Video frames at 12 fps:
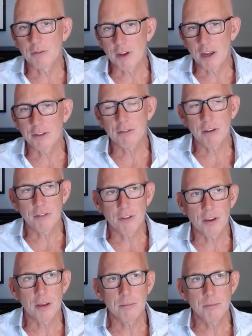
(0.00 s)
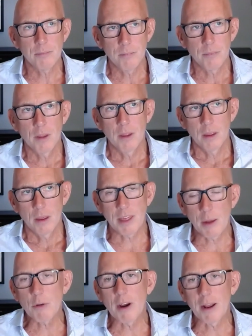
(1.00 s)
advisory firm.
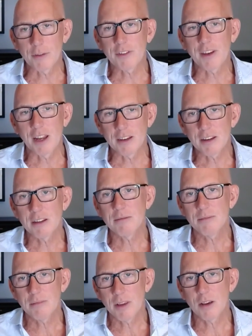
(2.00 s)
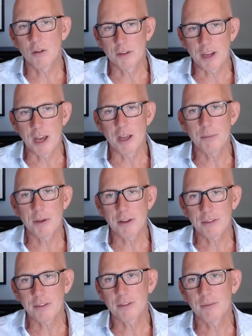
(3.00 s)
They were outstanding, called
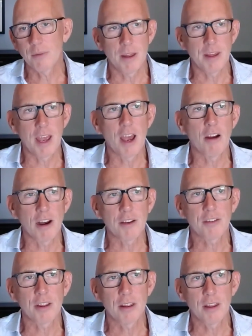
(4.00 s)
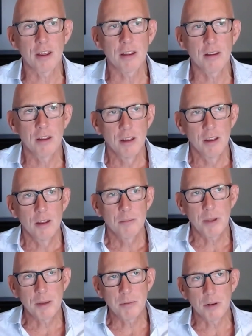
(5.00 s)
IBIS, and they are actually the
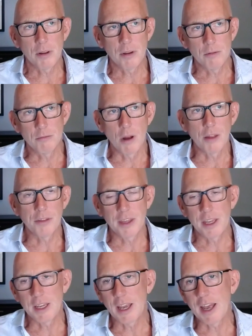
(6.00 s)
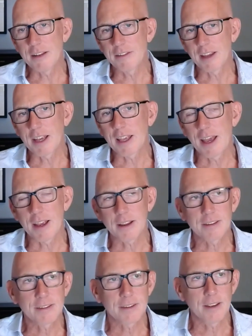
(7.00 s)
people who run the
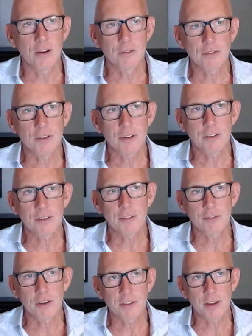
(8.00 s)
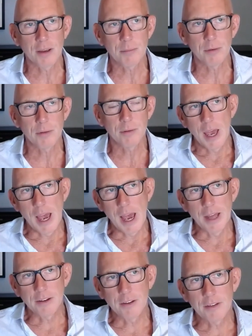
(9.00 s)
edtech conference, for example.
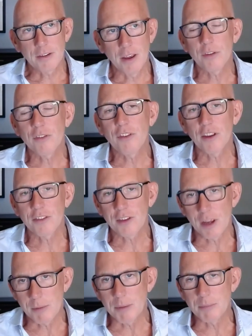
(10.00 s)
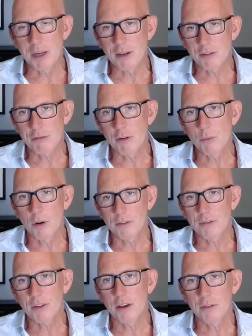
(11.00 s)
And it was the first time I'd been through
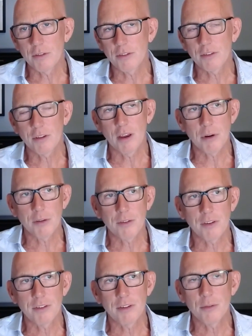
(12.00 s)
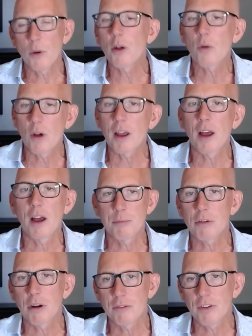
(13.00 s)
one of those processes. We were quite high
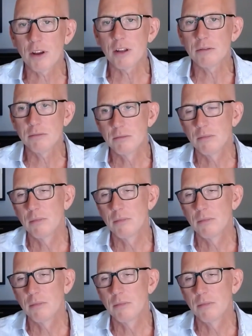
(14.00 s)
profile,